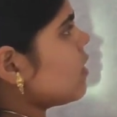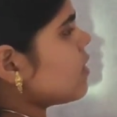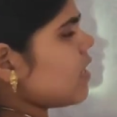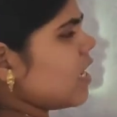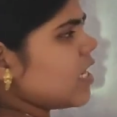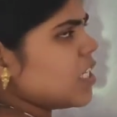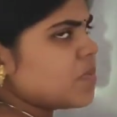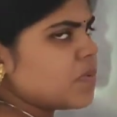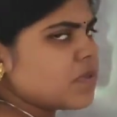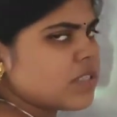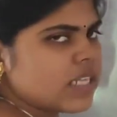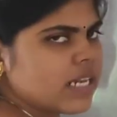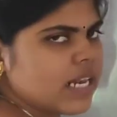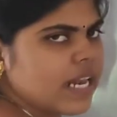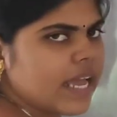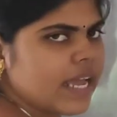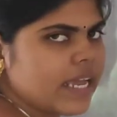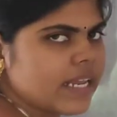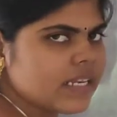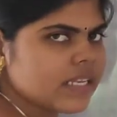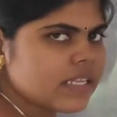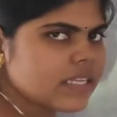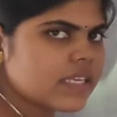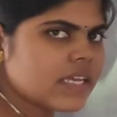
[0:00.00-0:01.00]
Transversal
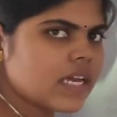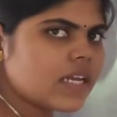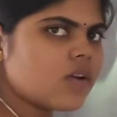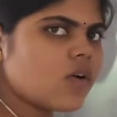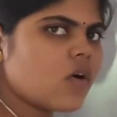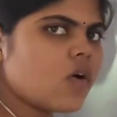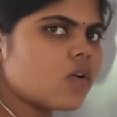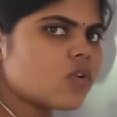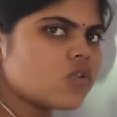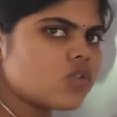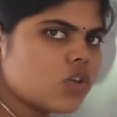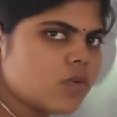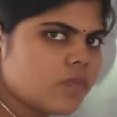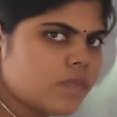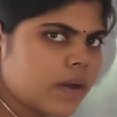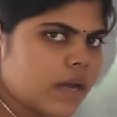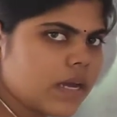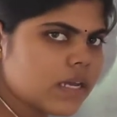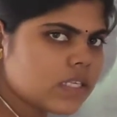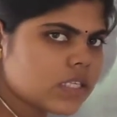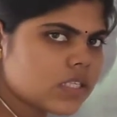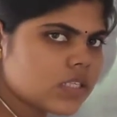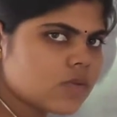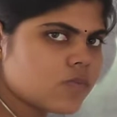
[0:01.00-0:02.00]
line can also
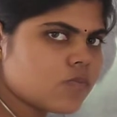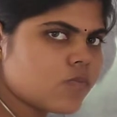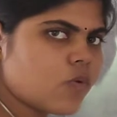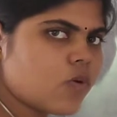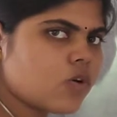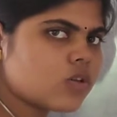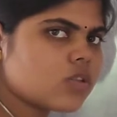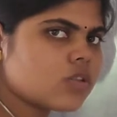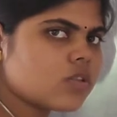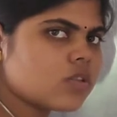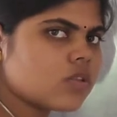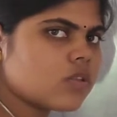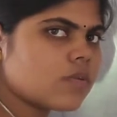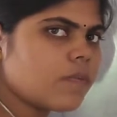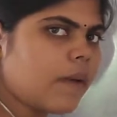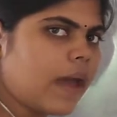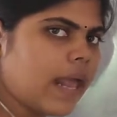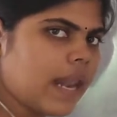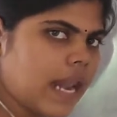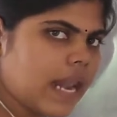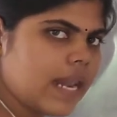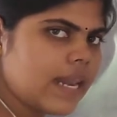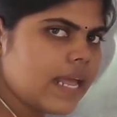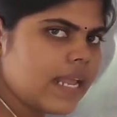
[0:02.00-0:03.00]
pass both
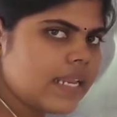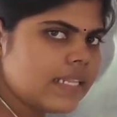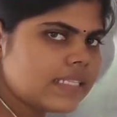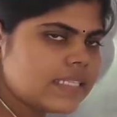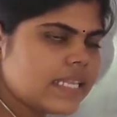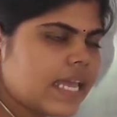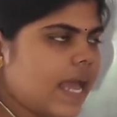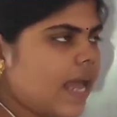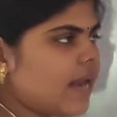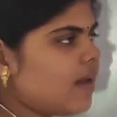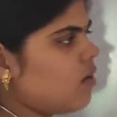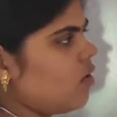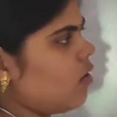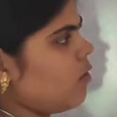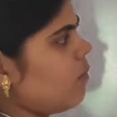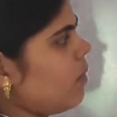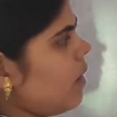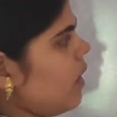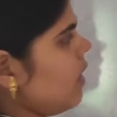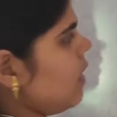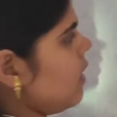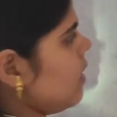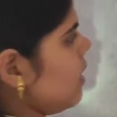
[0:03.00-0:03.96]
parallel lines and non-parallel